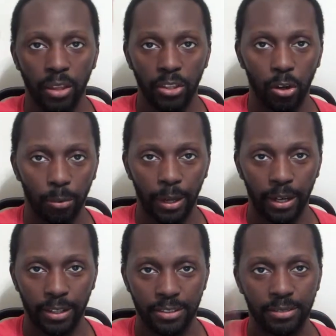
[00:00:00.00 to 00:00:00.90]
Yo,
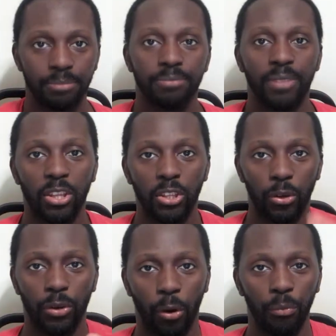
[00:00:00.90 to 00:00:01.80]
brothers,
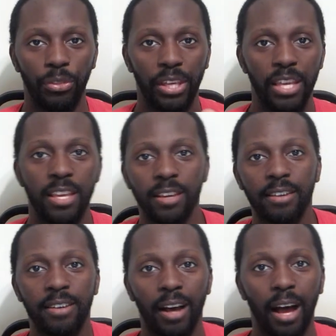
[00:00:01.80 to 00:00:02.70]
you're at home with the geek.
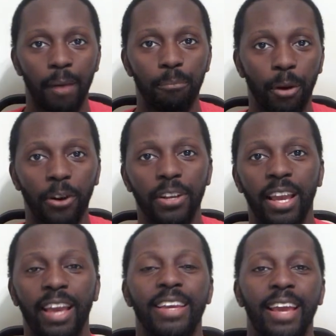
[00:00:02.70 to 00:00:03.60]
I'm Mark,
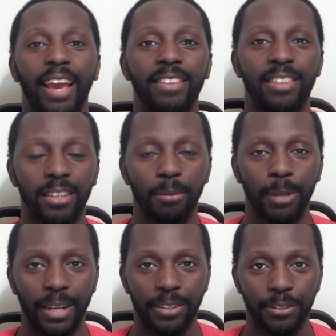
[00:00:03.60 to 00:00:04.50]
aka the little
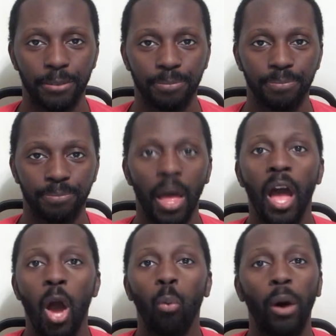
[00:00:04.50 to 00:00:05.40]
black dude.
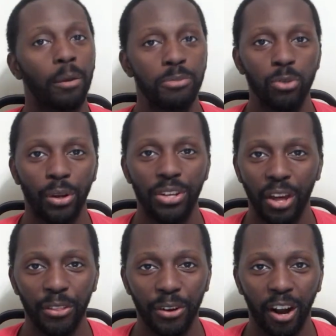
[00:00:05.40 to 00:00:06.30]
Welcome to
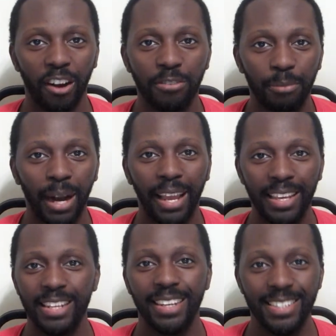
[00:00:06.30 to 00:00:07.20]
another of my
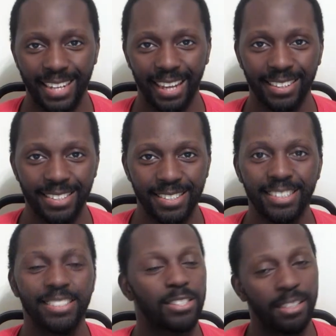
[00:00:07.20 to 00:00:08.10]
eating
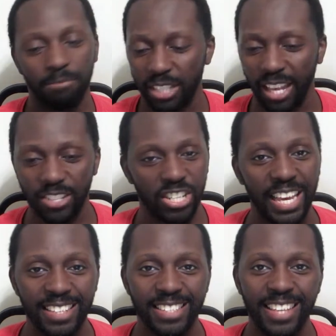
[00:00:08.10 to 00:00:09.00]
challenges slash
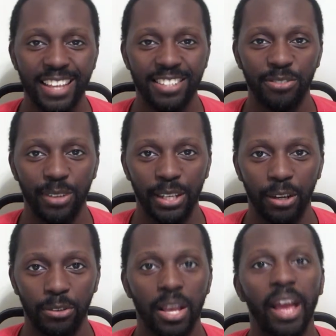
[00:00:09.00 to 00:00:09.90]
taste test
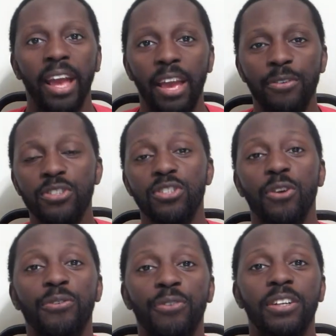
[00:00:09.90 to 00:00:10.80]
videos. If this is your
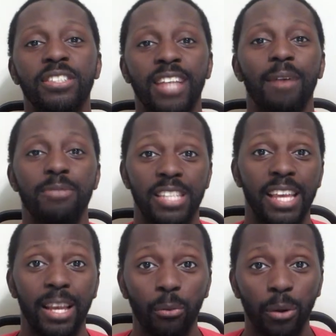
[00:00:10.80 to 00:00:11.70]
first time
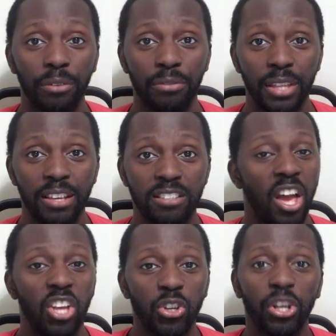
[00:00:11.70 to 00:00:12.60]
seeing one of these,
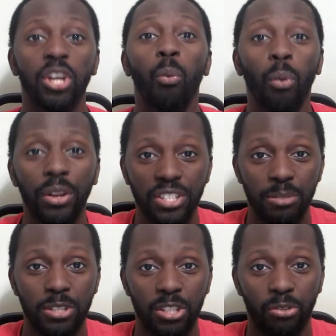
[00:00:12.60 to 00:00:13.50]
you're gonna wanna
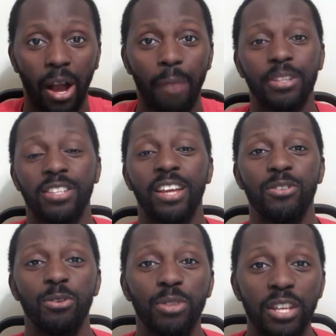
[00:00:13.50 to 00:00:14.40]
subscribe because I
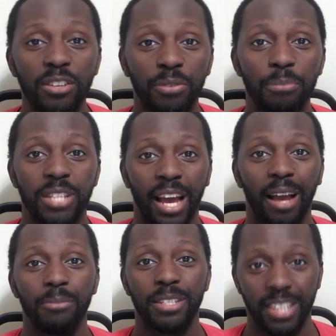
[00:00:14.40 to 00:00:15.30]
do these from
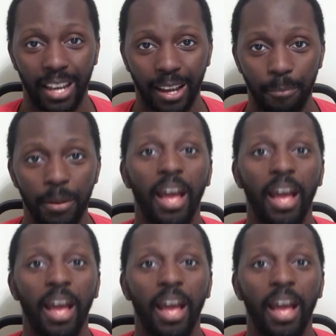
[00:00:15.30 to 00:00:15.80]
time to time,